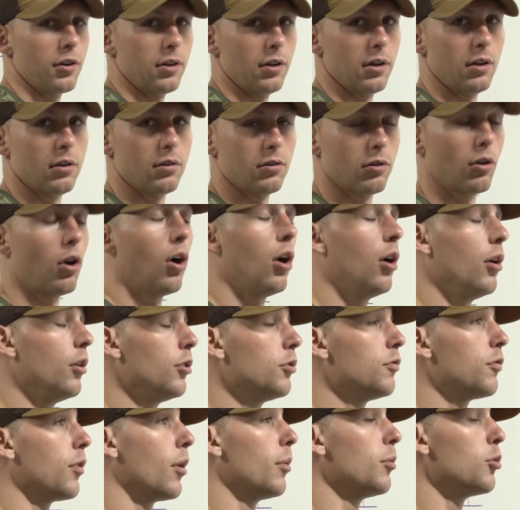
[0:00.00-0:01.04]
inch,
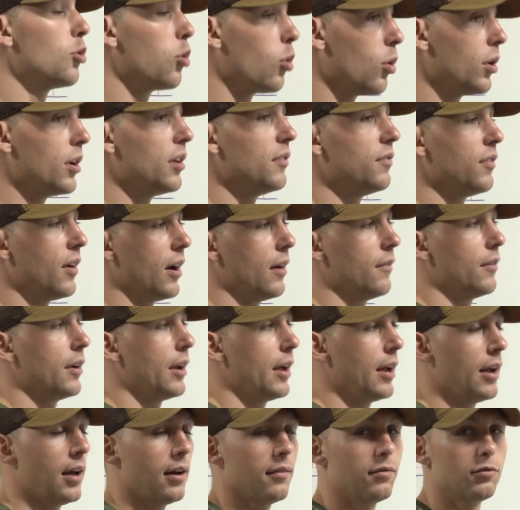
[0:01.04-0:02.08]
from 25.5
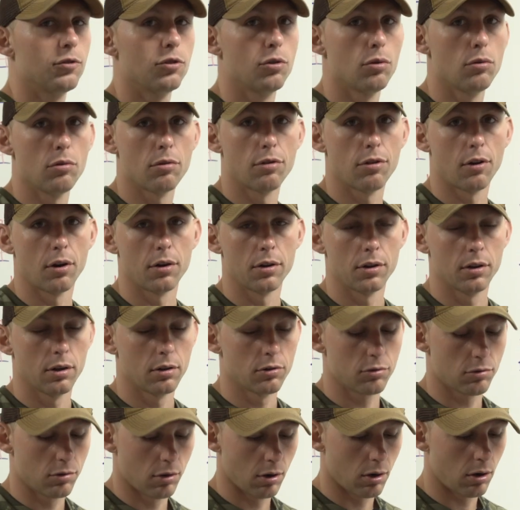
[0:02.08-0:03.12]
to 30
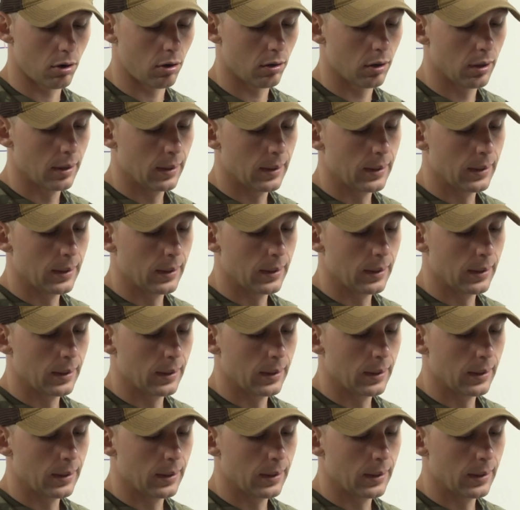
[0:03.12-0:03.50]
inch draw.